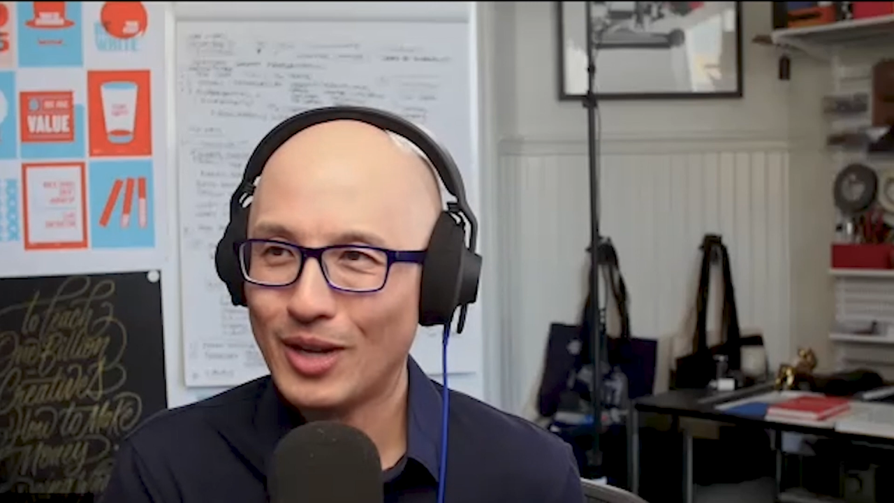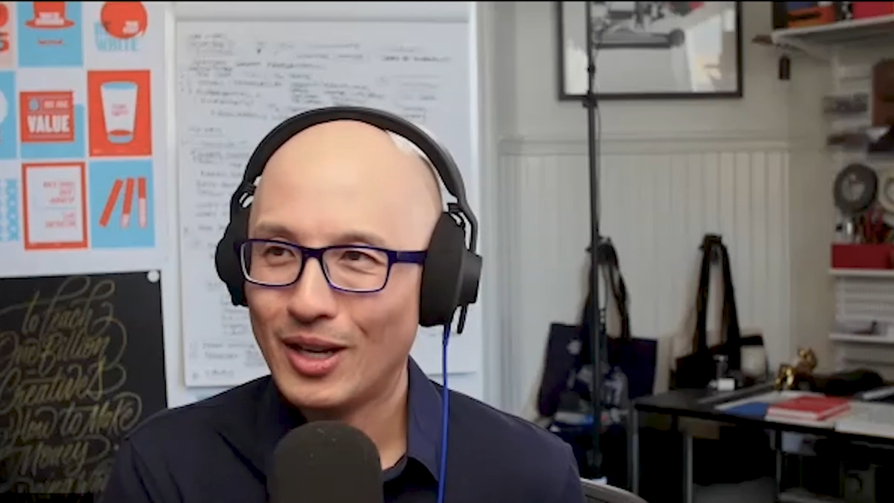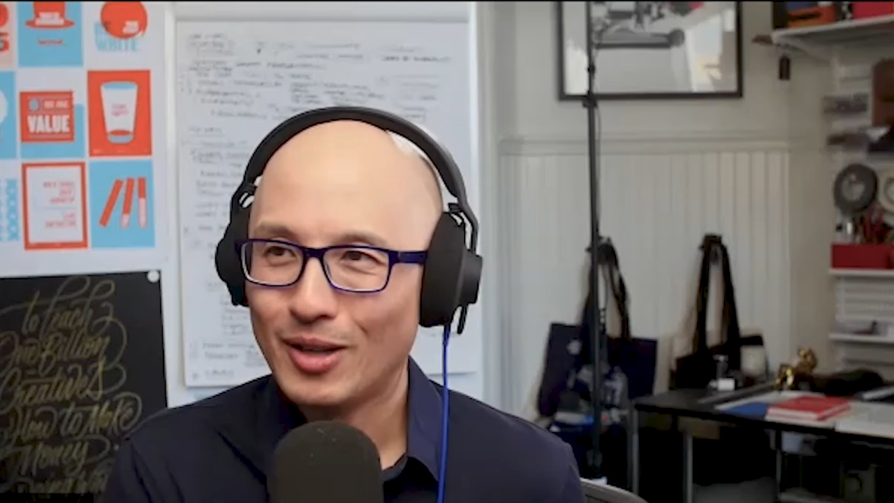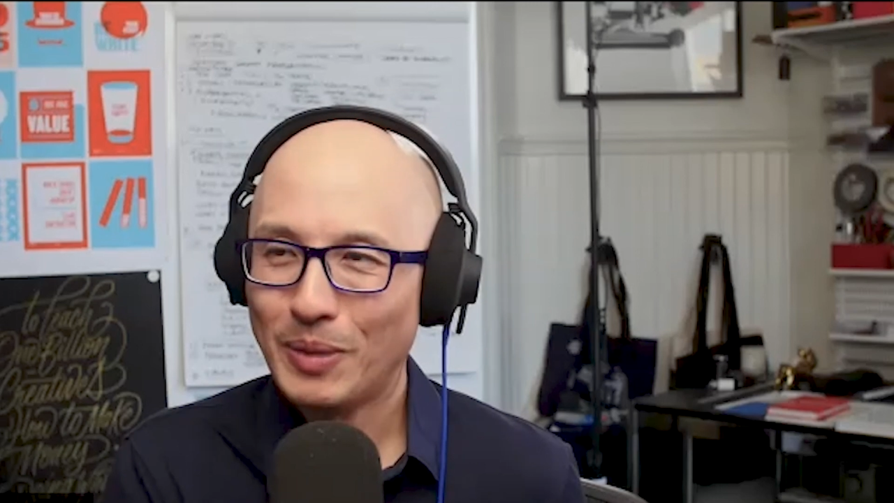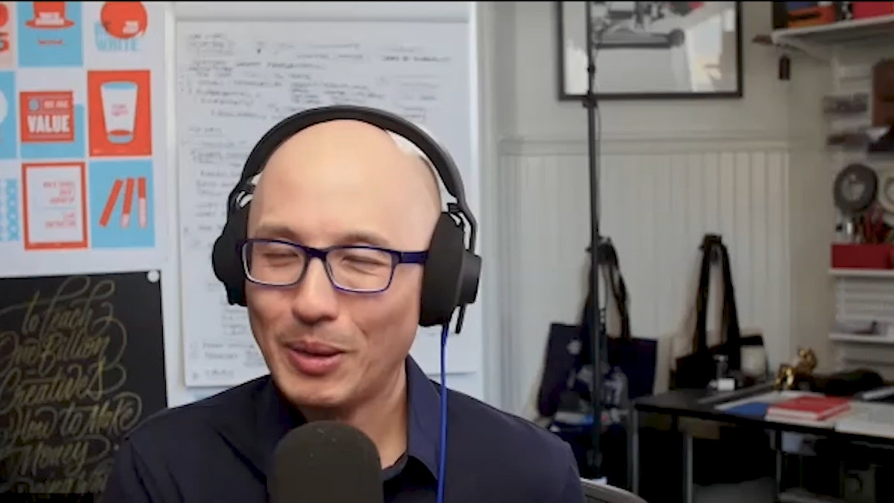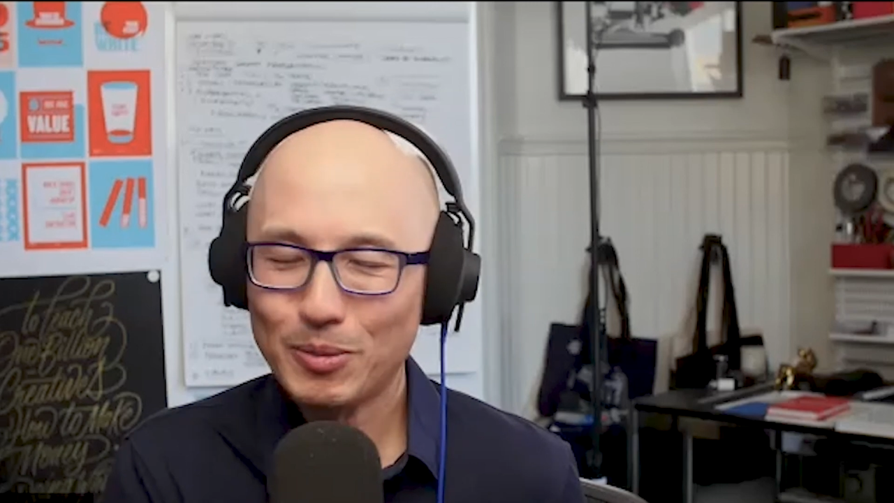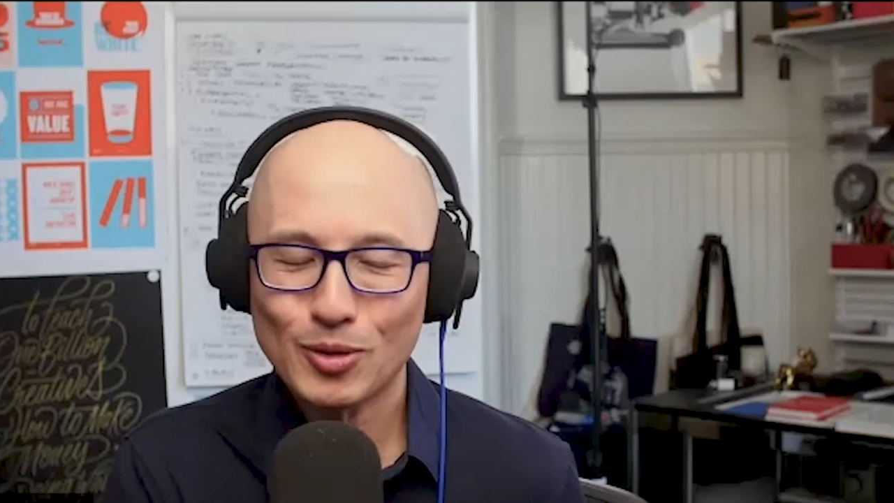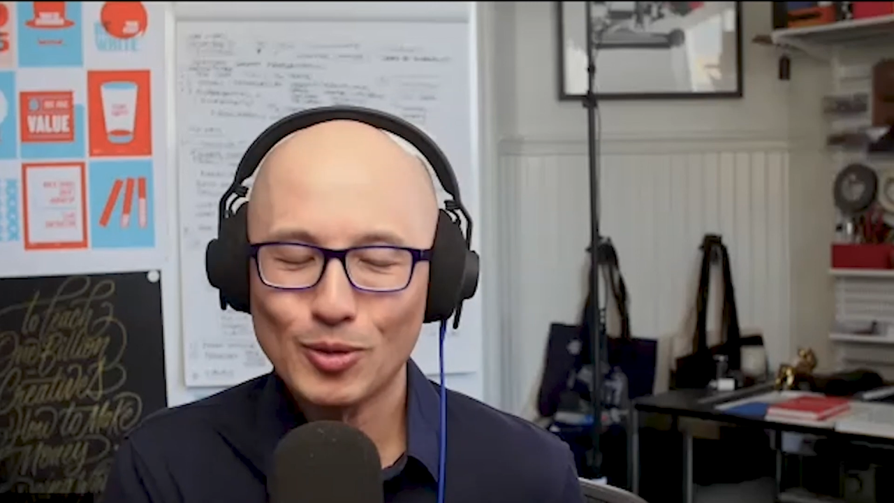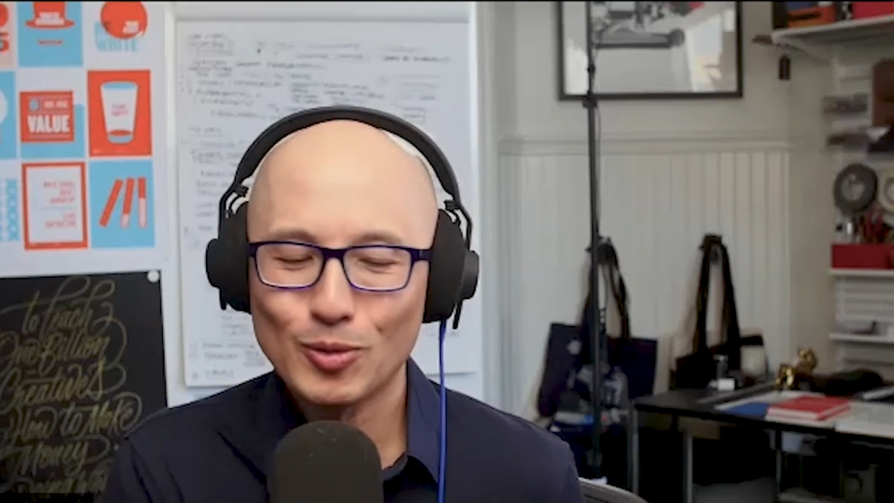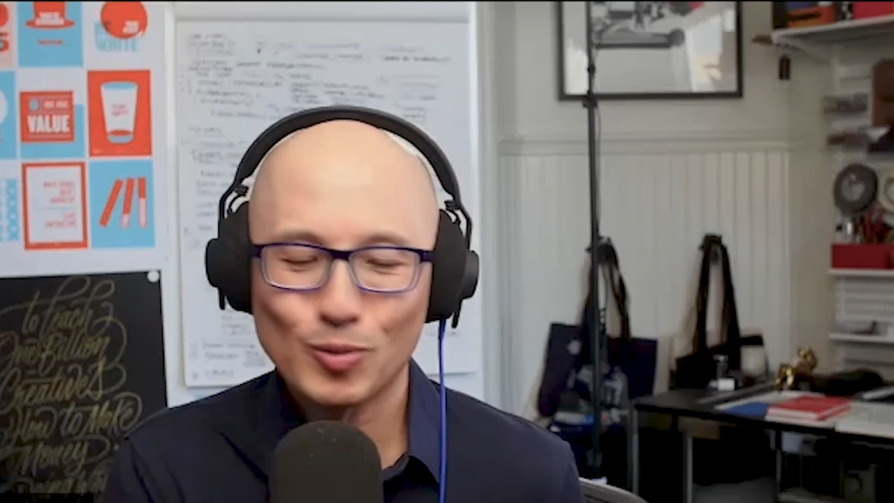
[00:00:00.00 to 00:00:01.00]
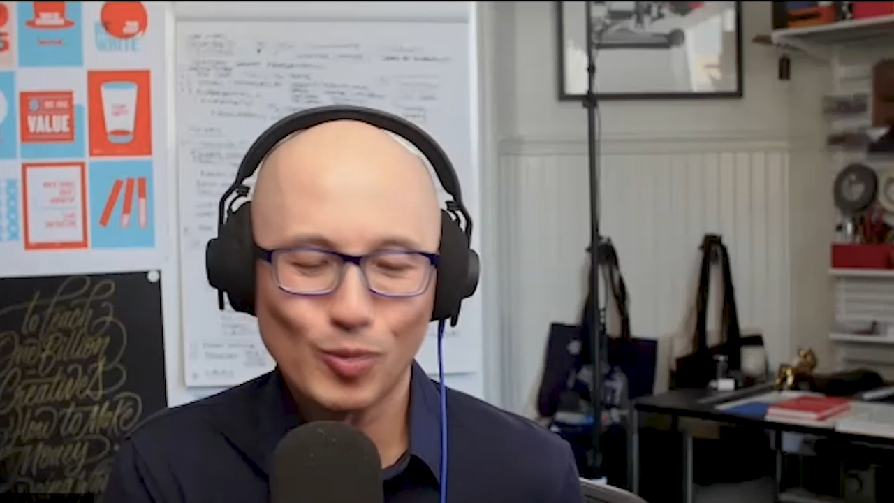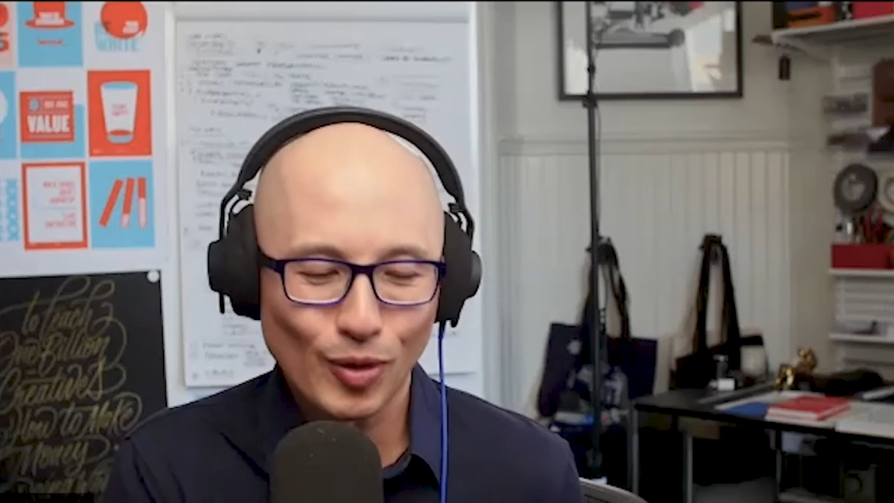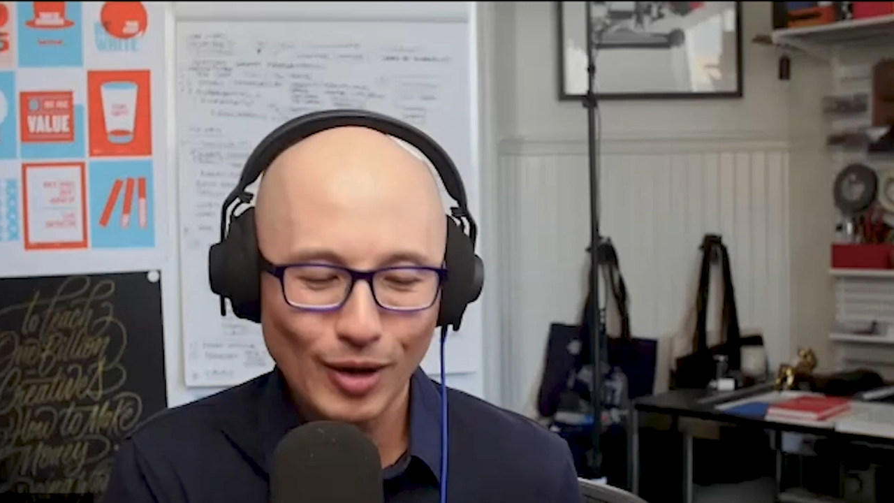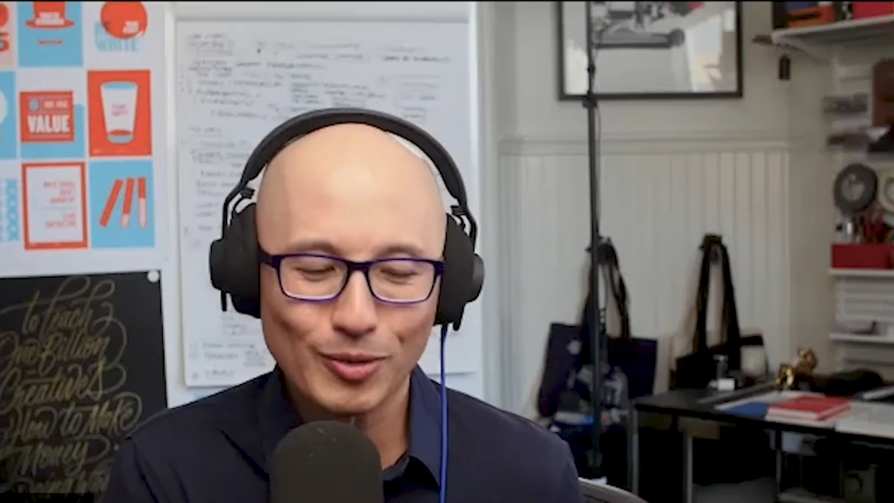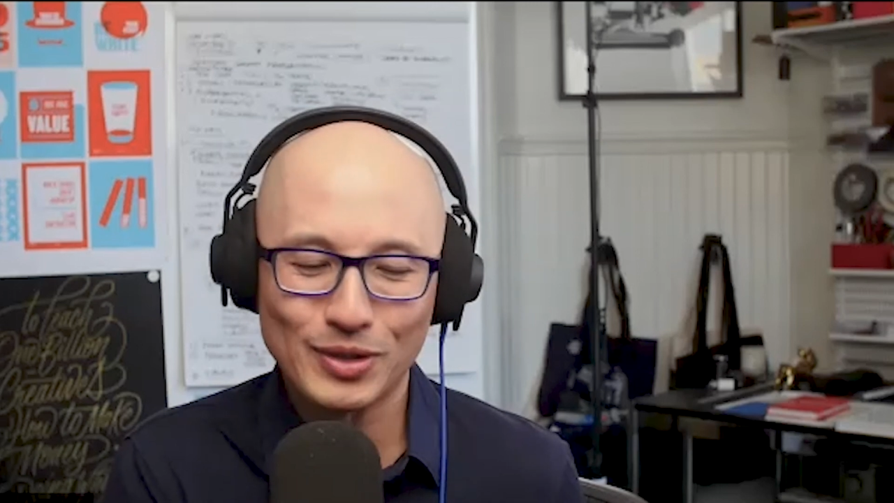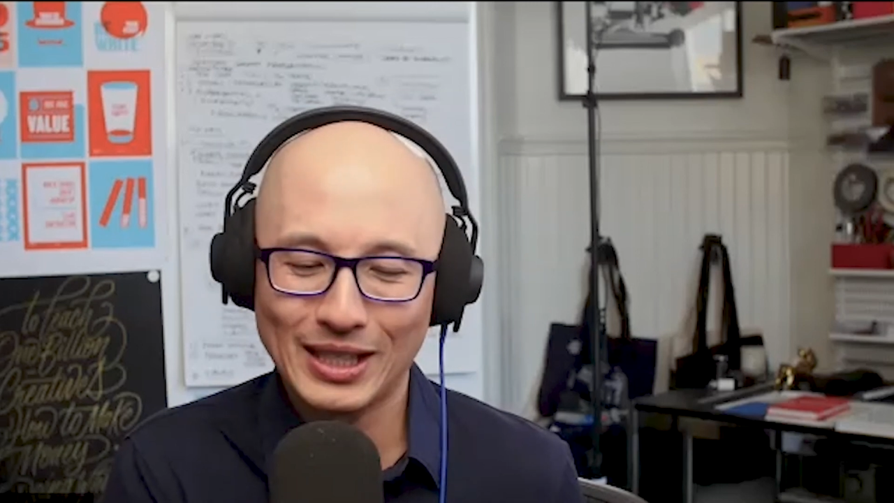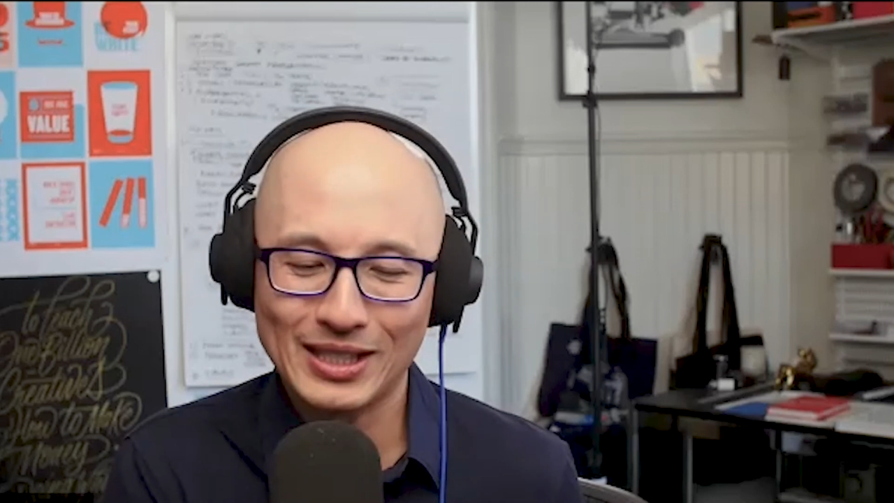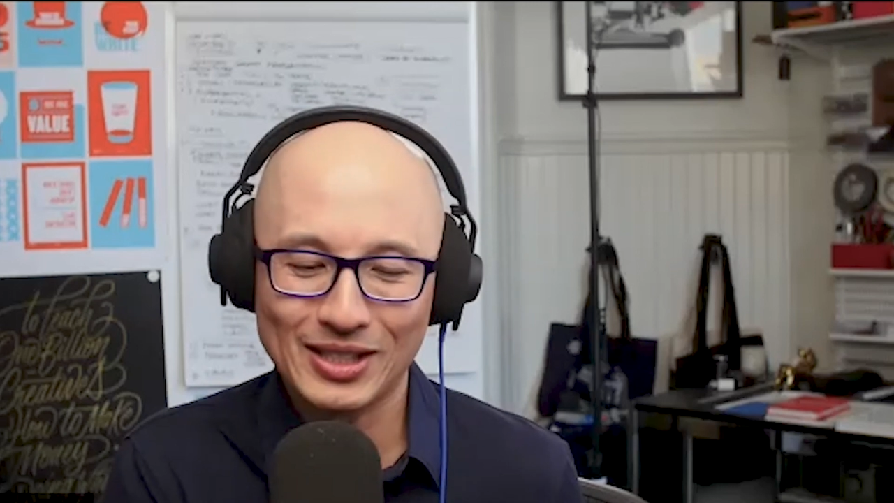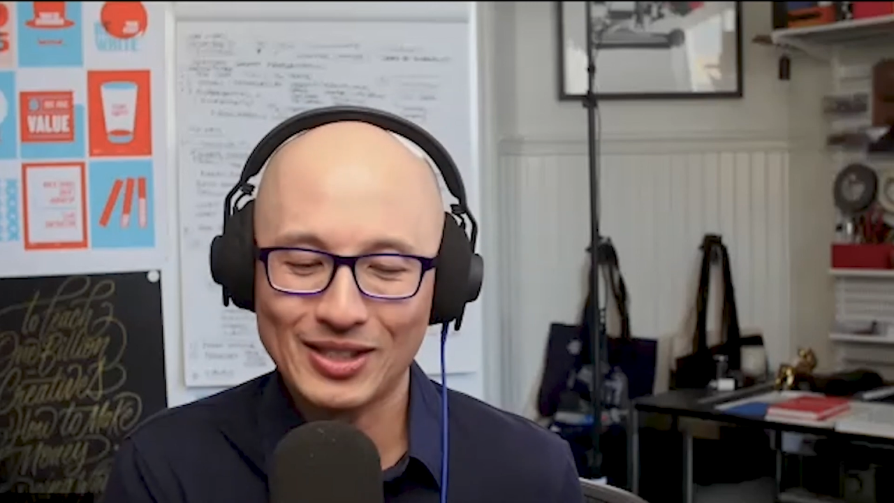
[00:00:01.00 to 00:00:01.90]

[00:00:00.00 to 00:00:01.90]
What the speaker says: people whose work was like just